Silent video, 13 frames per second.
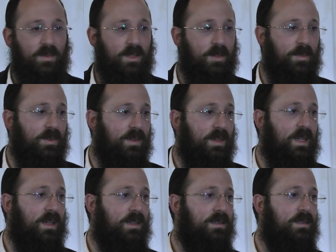the
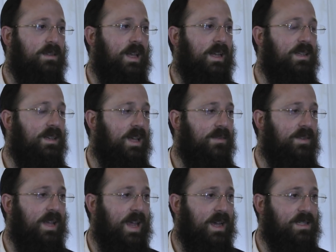community, and I didn't have
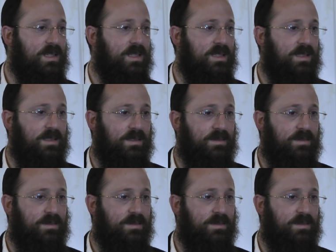any access.